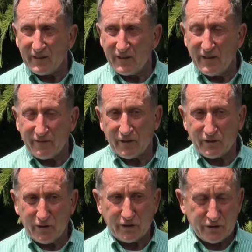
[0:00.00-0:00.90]
You've
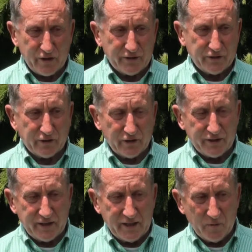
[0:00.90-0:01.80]
got Cook Strait to
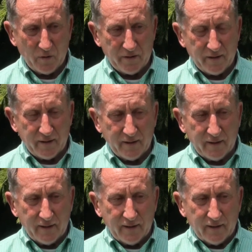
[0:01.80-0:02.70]
contend with.
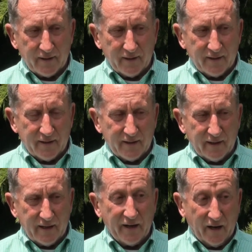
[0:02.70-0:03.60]

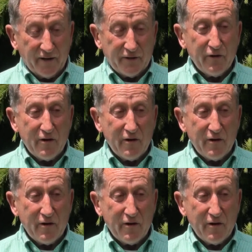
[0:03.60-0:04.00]
And I do